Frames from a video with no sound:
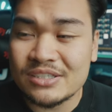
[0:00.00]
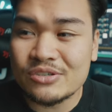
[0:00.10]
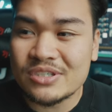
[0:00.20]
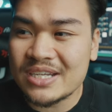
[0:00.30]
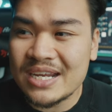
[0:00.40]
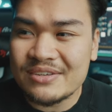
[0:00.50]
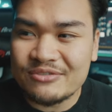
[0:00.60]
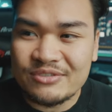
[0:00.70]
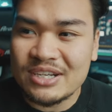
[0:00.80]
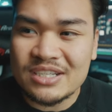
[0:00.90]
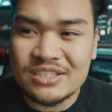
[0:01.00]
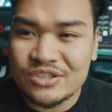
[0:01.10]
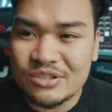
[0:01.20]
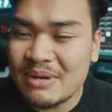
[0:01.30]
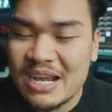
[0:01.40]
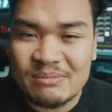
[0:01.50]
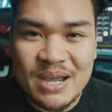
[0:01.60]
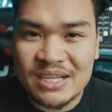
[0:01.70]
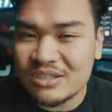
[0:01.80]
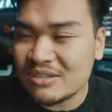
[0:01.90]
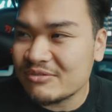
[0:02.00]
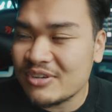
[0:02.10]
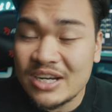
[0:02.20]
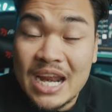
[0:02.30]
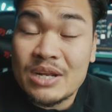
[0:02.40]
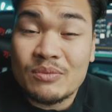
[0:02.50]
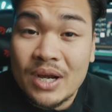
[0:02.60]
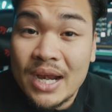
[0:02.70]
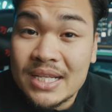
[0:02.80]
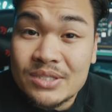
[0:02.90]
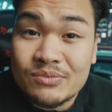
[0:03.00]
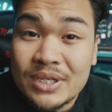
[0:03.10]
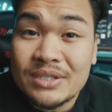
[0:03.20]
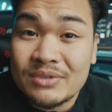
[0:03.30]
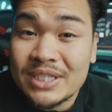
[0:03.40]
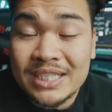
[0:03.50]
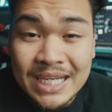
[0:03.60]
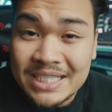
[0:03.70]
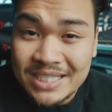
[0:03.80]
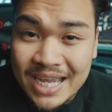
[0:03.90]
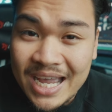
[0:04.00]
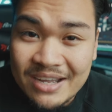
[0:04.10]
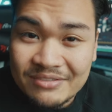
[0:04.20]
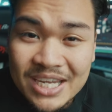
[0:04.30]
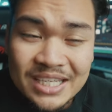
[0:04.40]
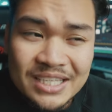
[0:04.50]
and you can kind of fit it into your backpack, you can fit it anywhere, and it's really, really nice to have.